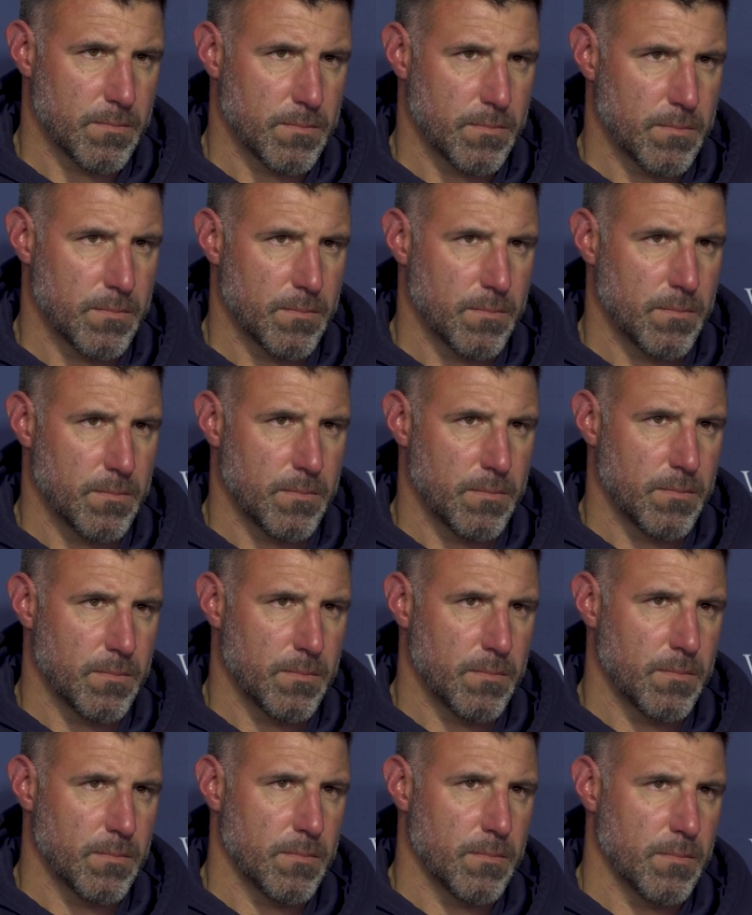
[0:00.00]
a game,
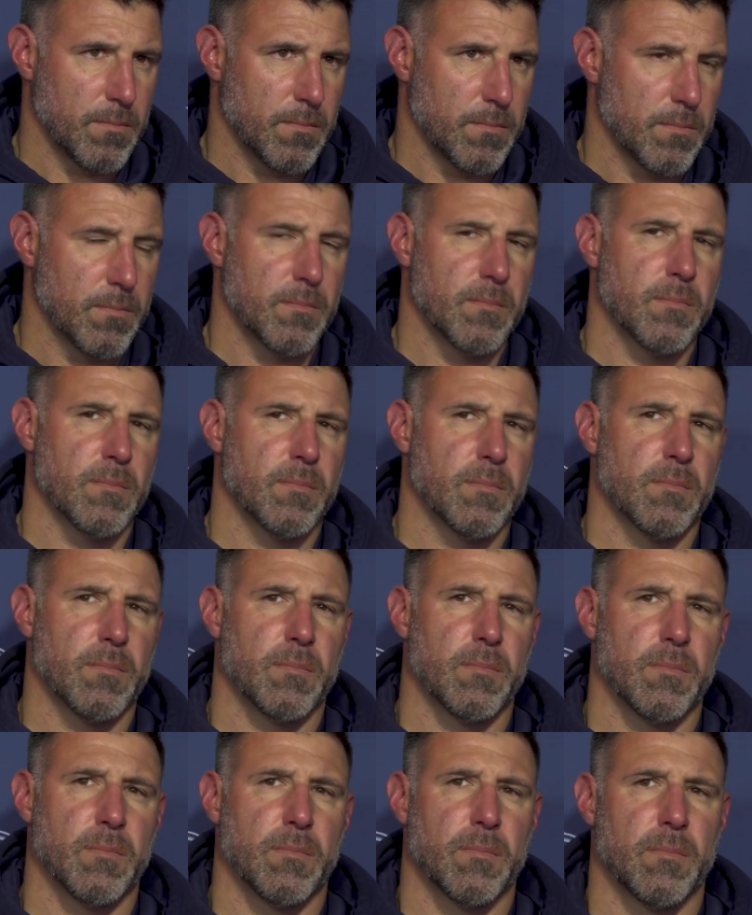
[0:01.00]
even though it's, it's
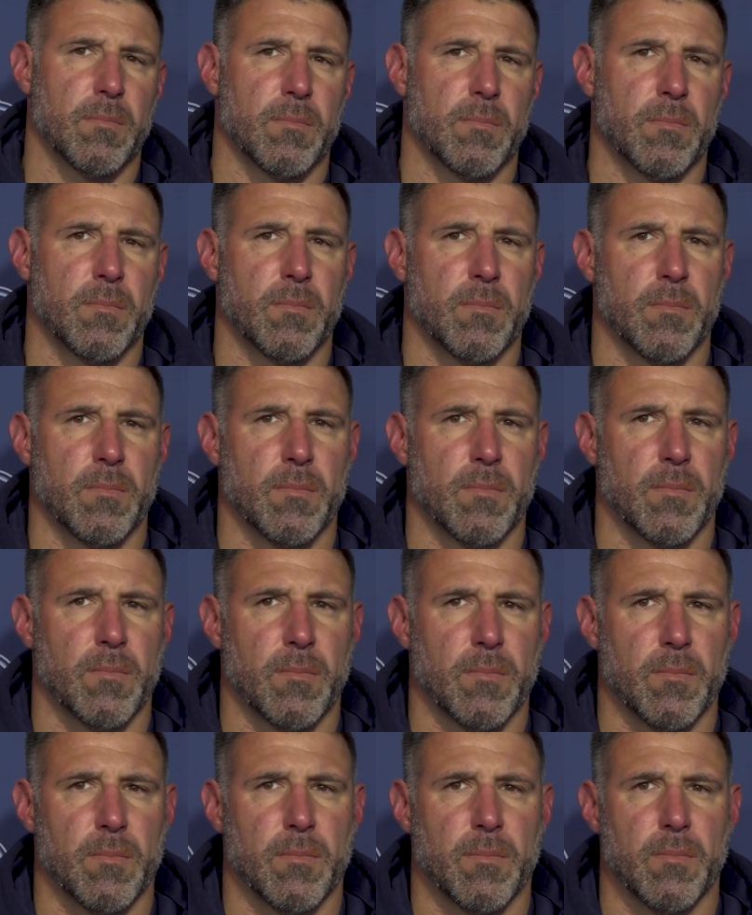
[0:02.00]
kind of like do or die.
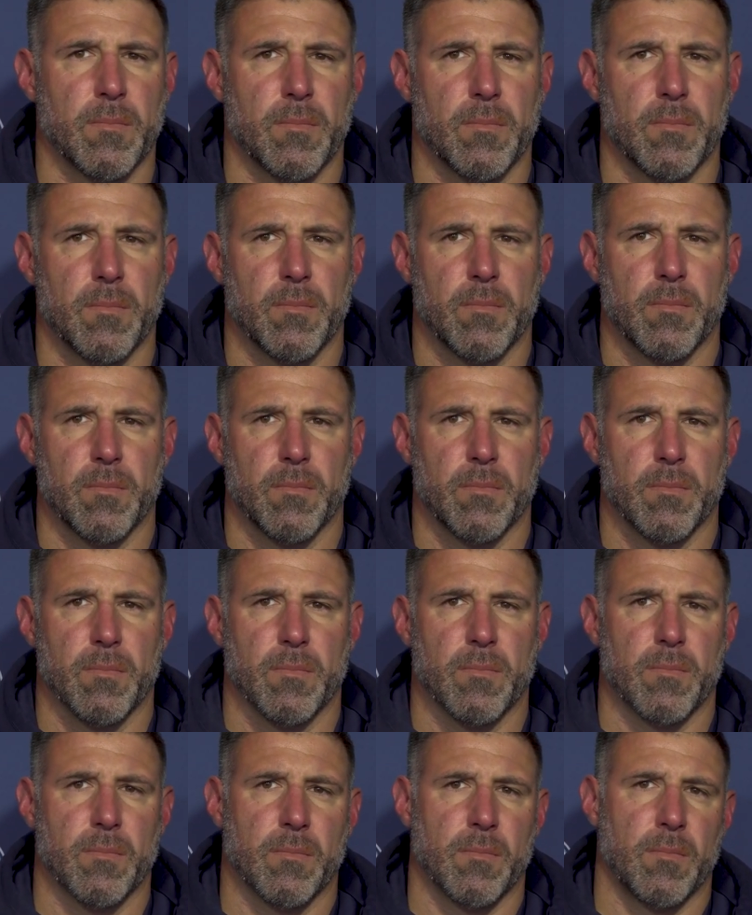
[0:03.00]
Like, how do you get the
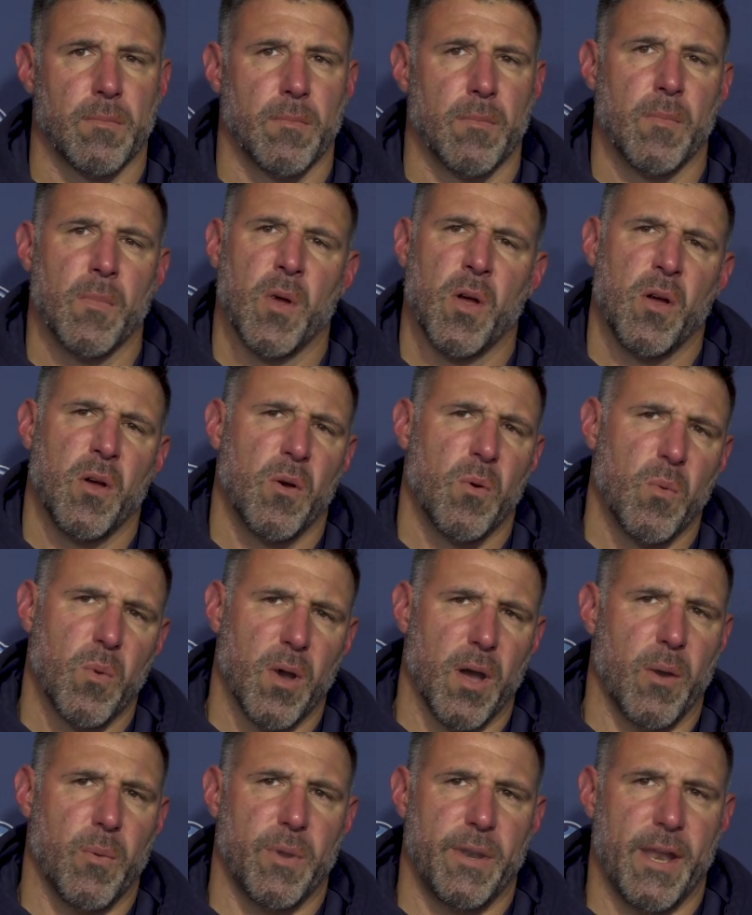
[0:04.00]
guys to balance?
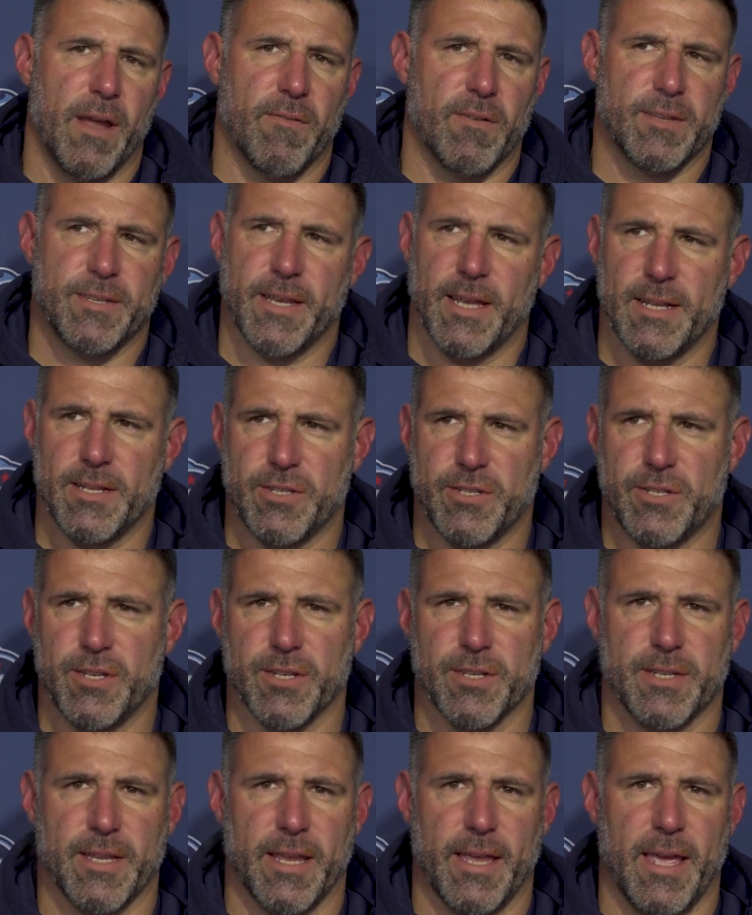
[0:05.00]
Well, I would never say it's
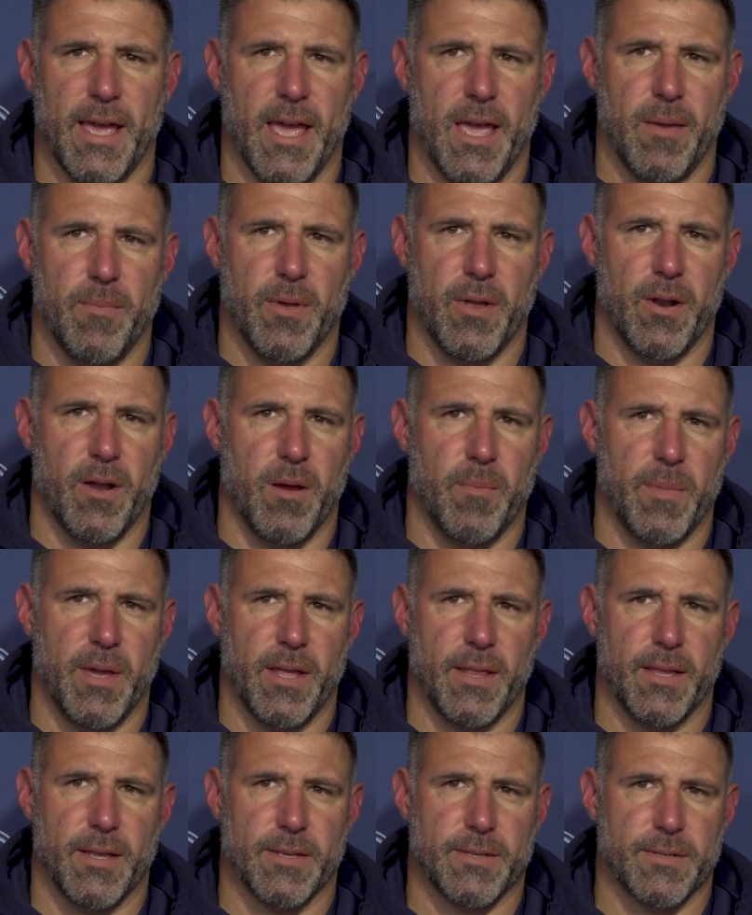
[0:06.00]
just a game. You know, I
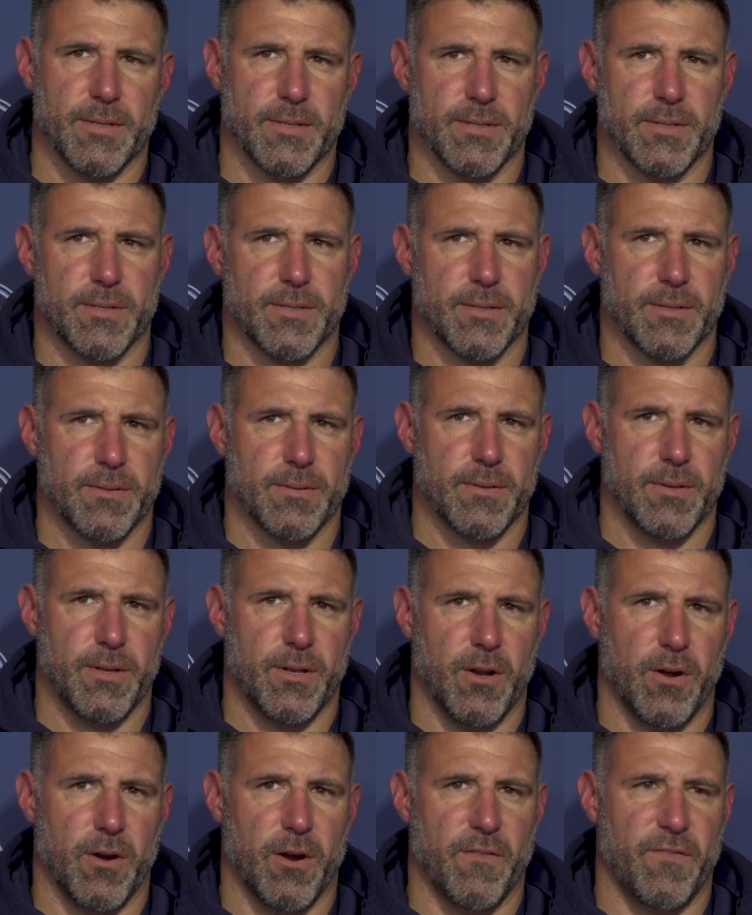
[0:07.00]
mean, this is,
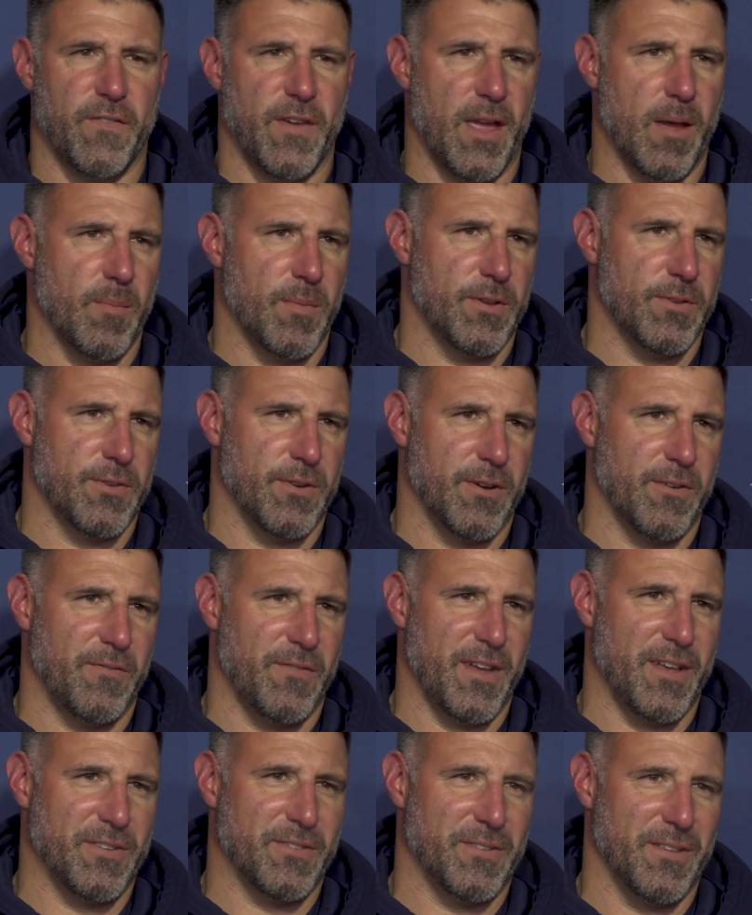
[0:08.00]
you know, our families are
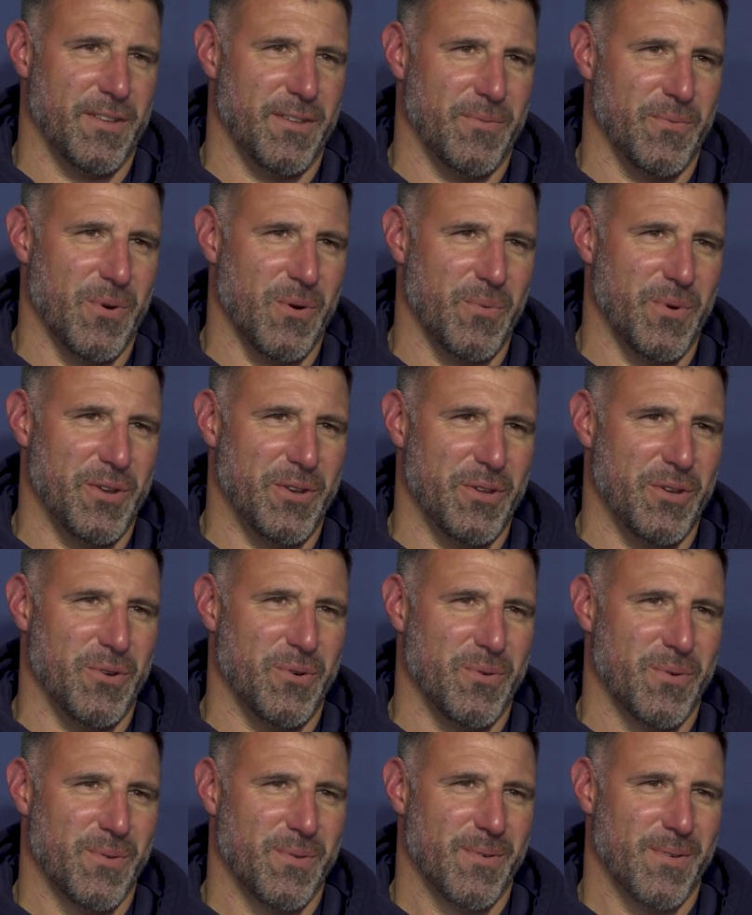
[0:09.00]
invested in what we
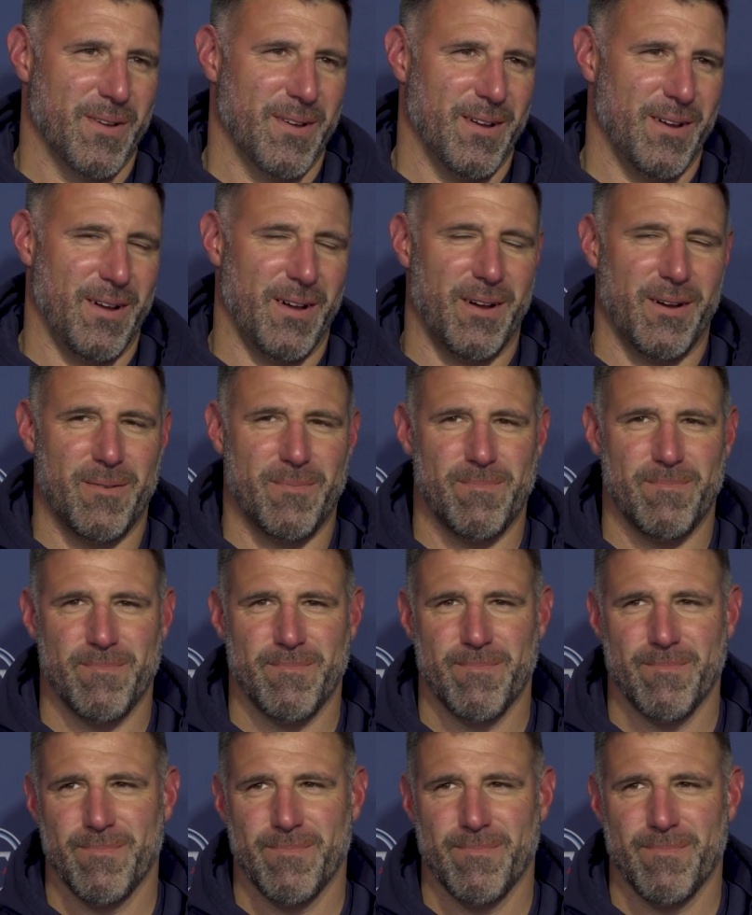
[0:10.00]
do. Right. Um,